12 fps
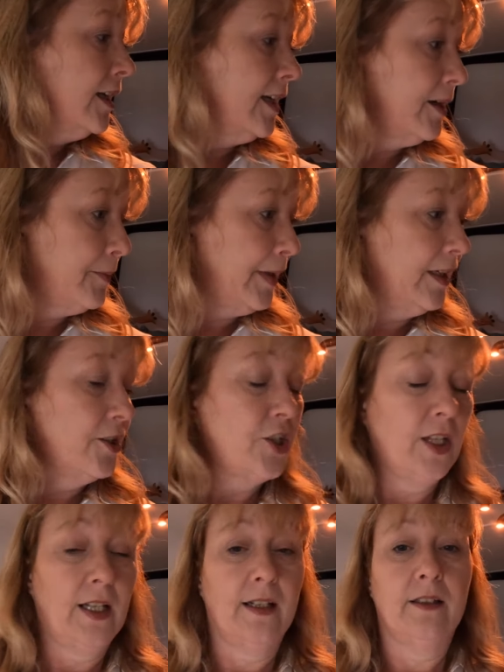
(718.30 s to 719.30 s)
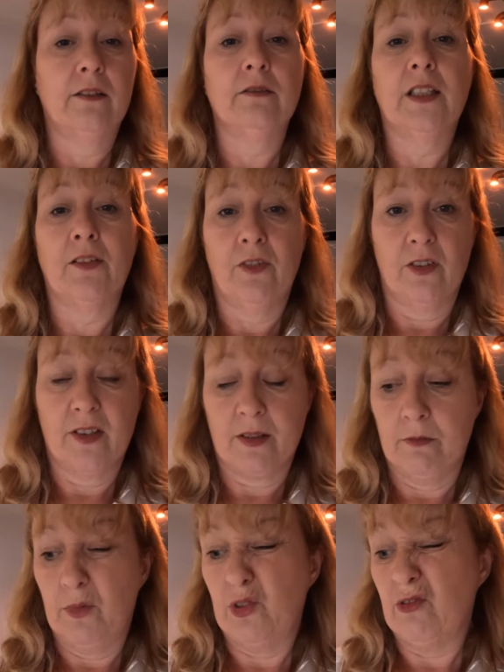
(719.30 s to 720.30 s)
let Bella chill out, give her
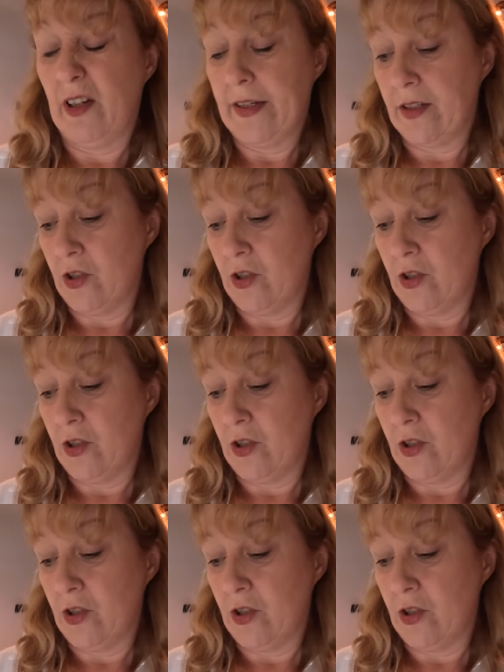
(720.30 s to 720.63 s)
some more rice